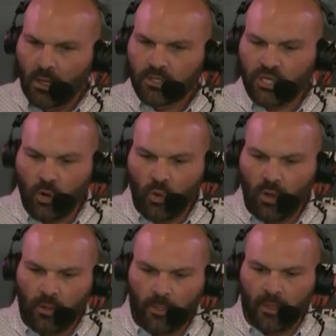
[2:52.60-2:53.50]
So
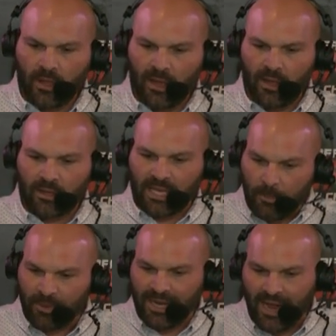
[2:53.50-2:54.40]

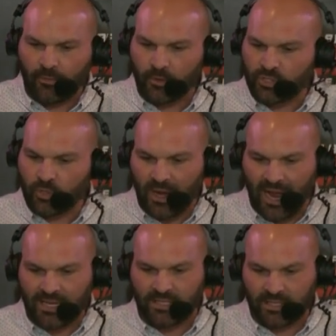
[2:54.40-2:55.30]
keeping an eye on those two
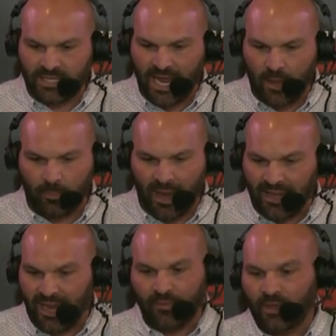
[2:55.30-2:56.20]
guys in this camp,
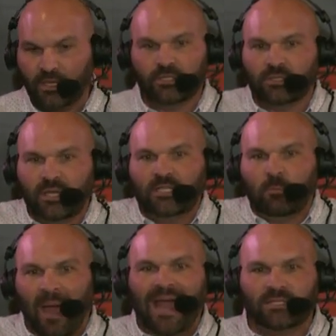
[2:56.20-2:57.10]
I, I, think is just it's
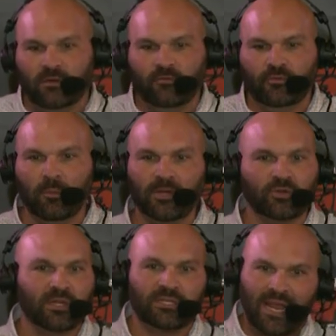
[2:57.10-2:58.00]
massive to make sure
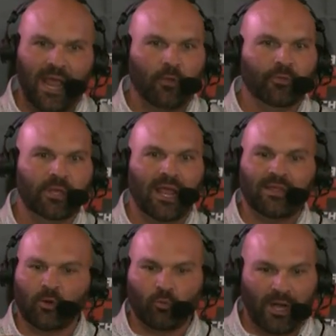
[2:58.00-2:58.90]
they stay healthy and
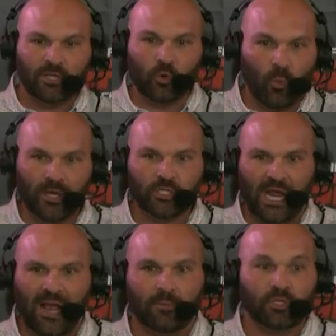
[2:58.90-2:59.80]
they're ready to win
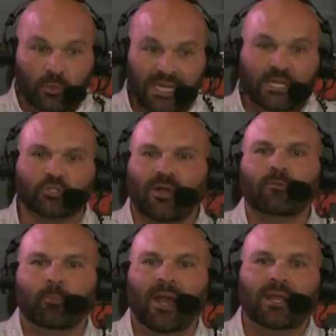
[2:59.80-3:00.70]
jobs. You need
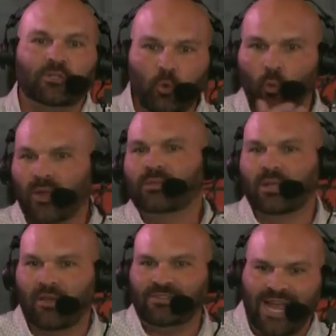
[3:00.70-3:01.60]
Trevor Penning to win the
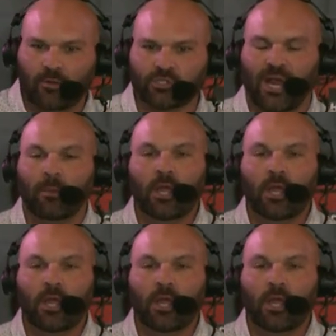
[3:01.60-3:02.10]
left tackle job.